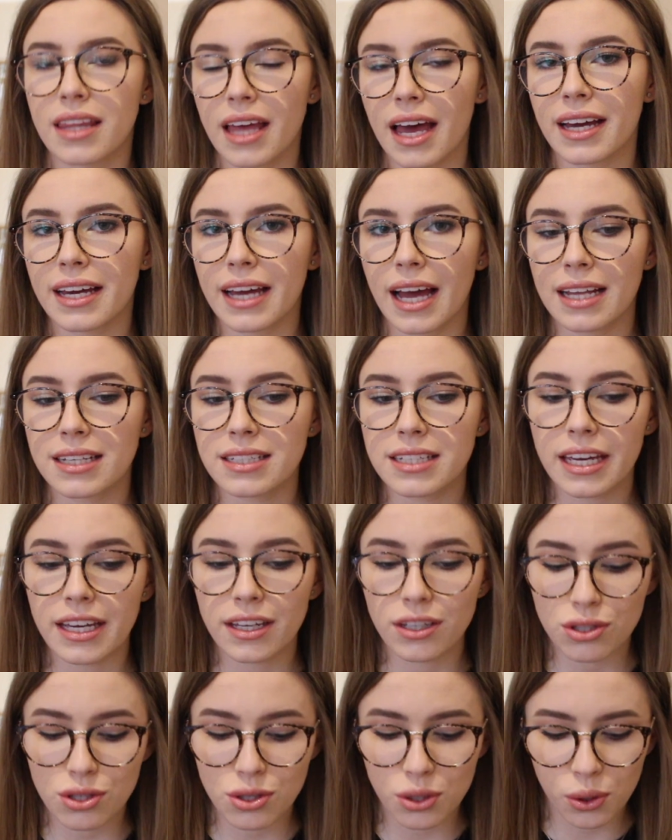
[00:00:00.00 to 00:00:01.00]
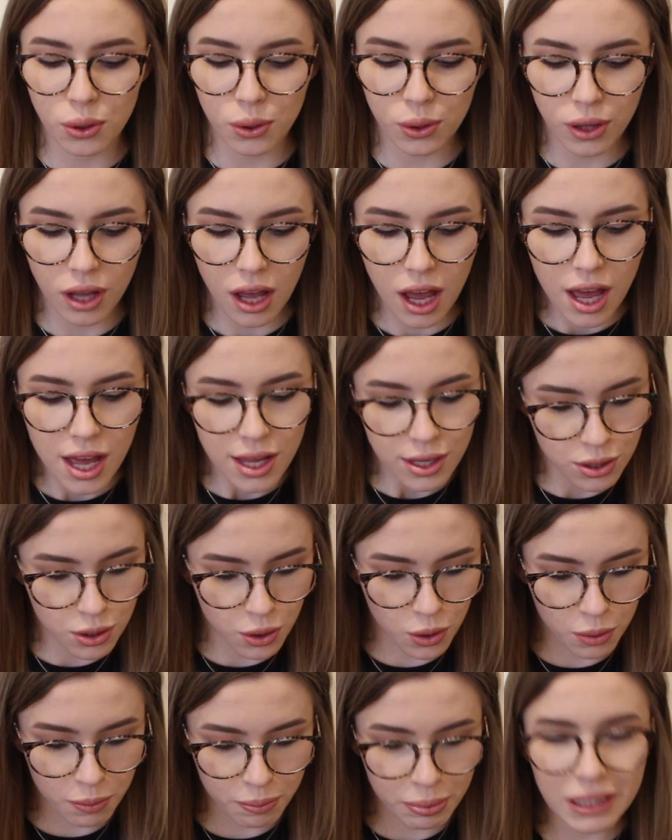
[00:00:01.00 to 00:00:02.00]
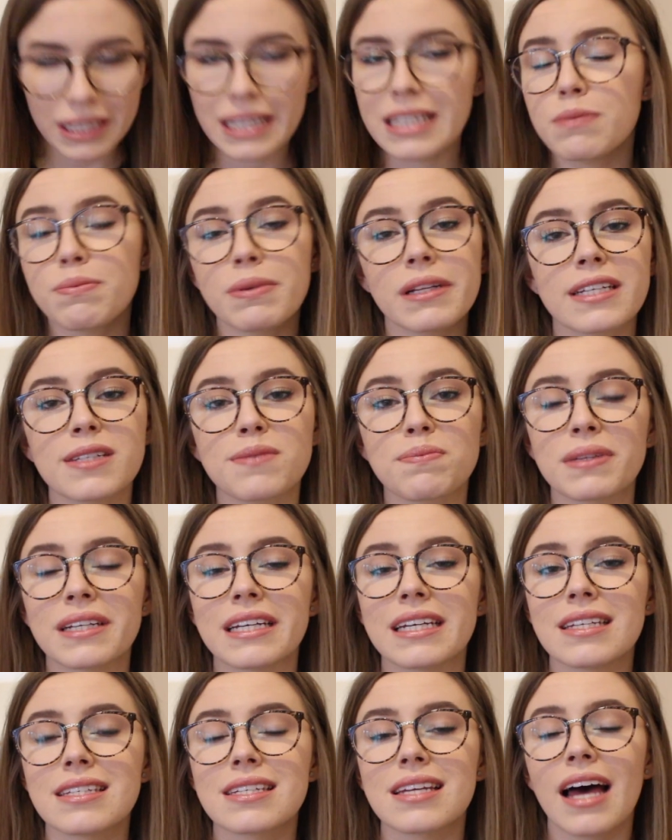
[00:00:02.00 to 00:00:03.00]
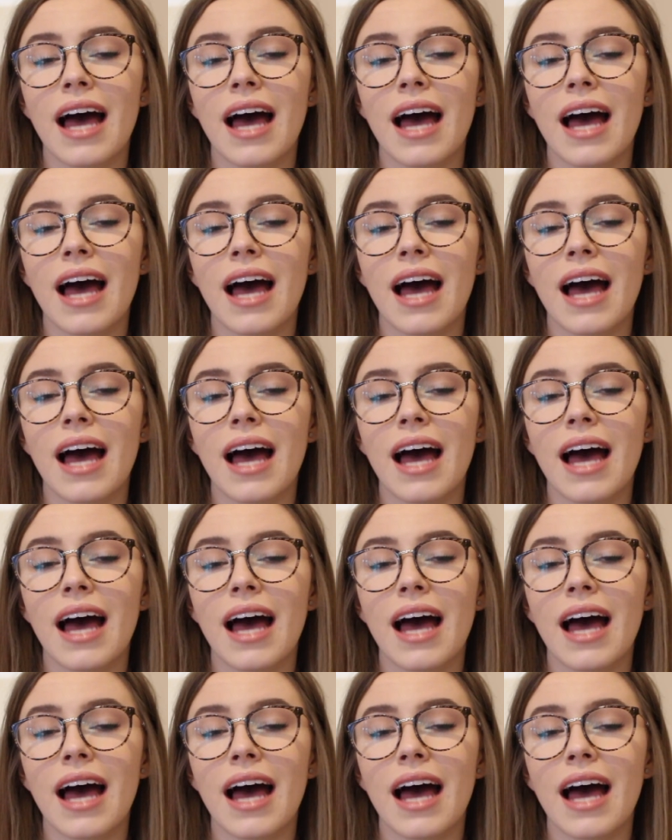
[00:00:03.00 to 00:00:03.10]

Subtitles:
that can take its toll. So please, please, please,